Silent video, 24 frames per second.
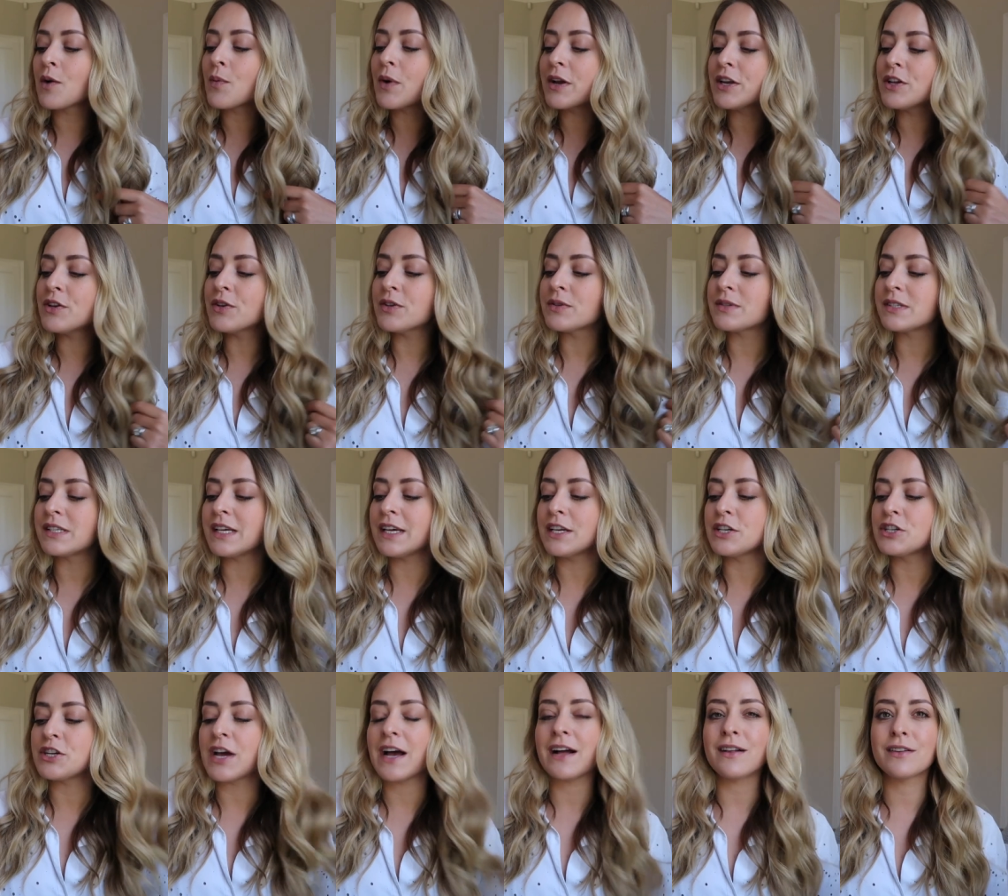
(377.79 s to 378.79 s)
Like when you see
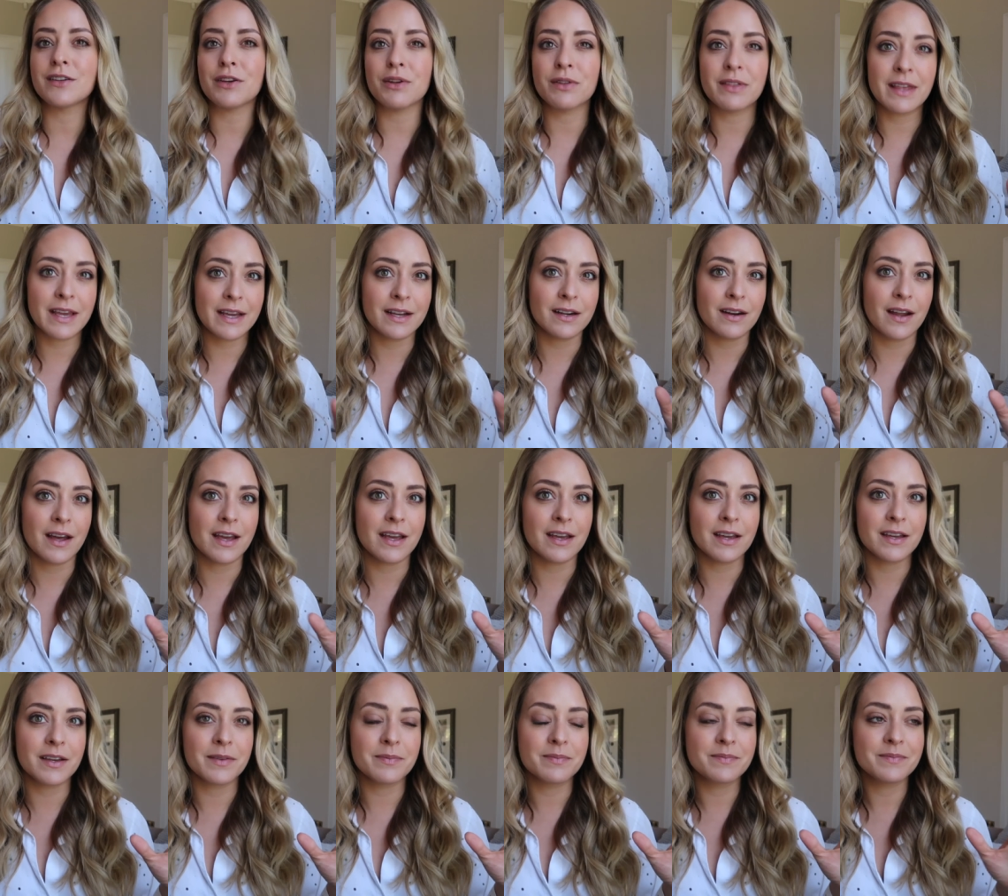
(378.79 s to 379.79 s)
gel, you think
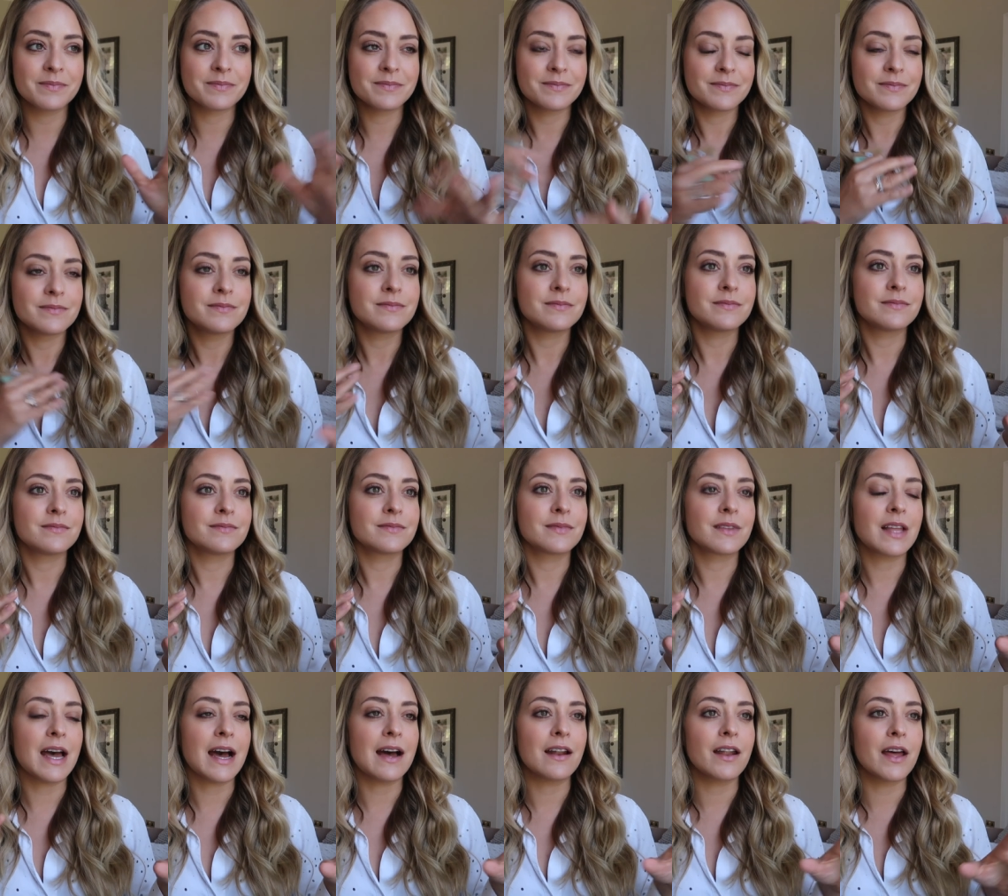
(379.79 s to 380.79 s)
like
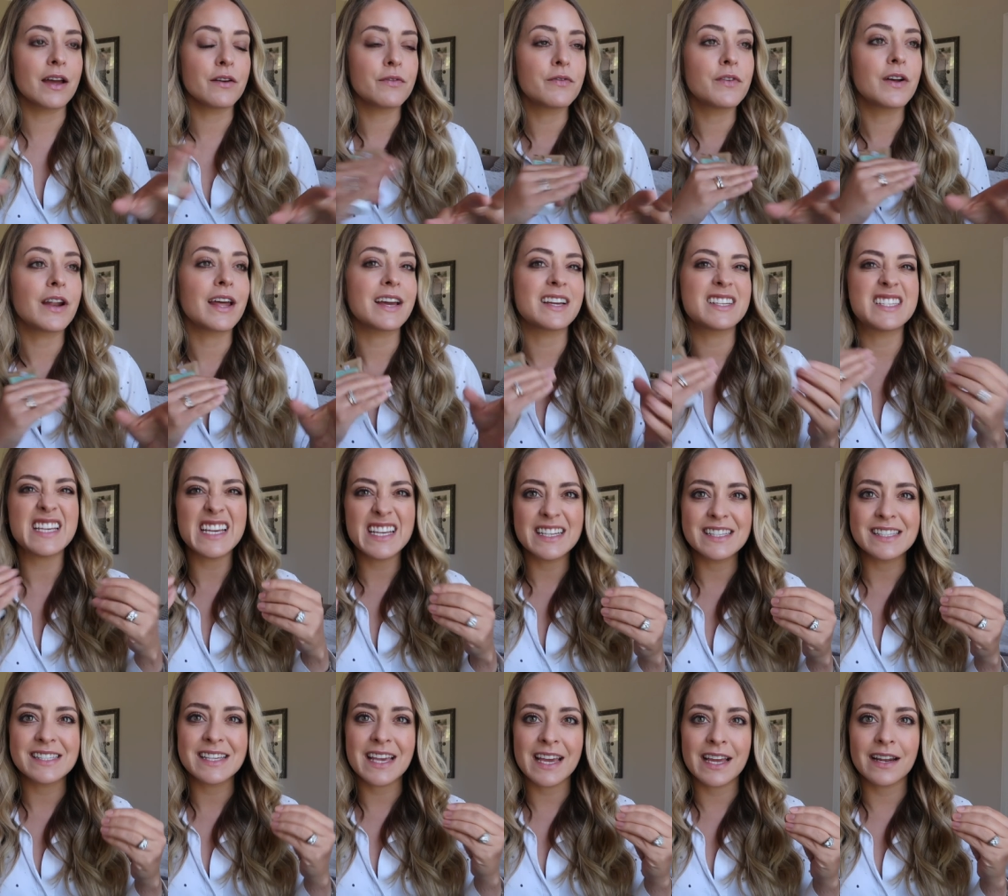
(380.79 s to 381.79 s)
that, like for like
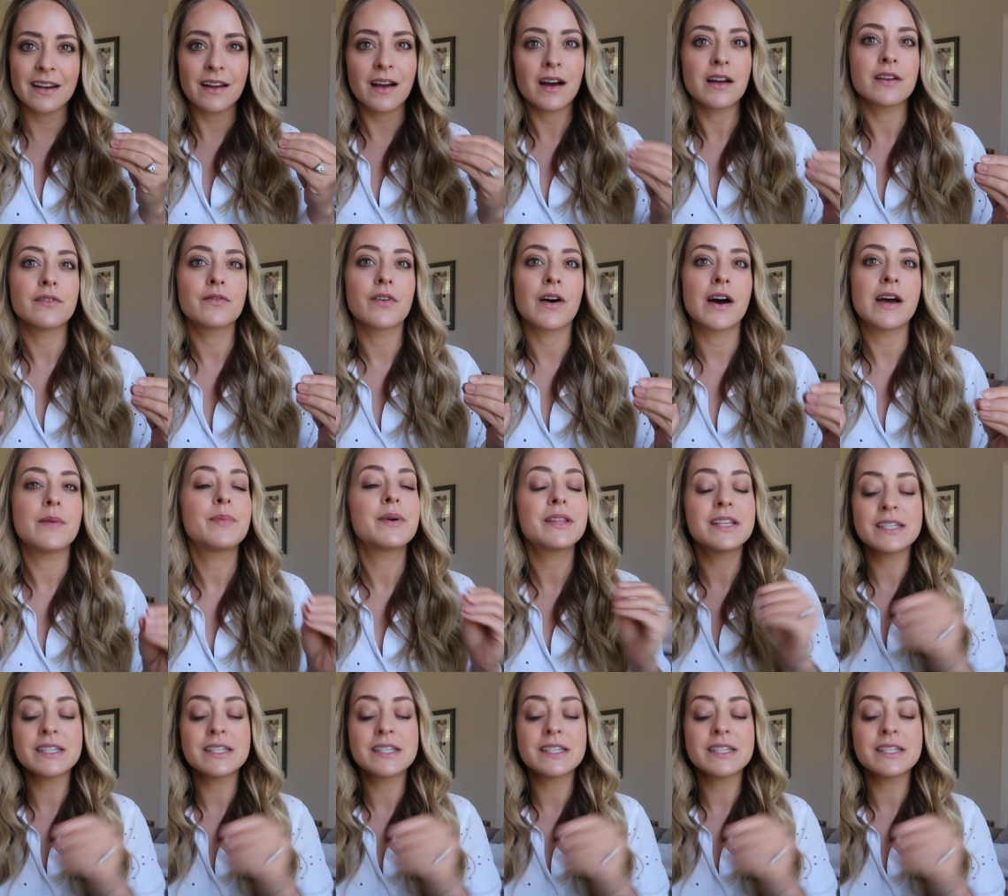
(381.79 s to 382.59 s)
teen skin kind of vibe,